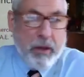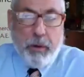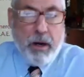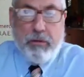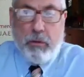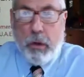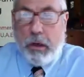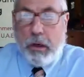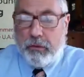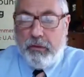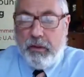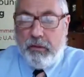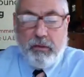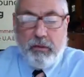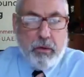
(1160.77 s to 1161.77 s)
Whatever works.
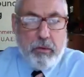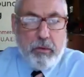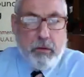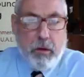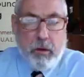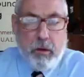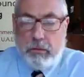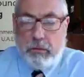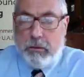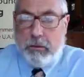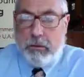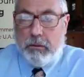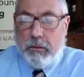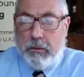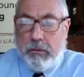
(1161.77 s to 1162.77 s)
It's easy.
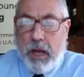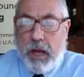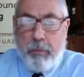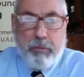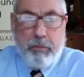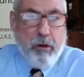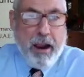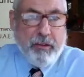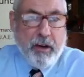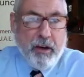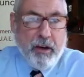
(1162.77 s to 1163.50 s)
They're not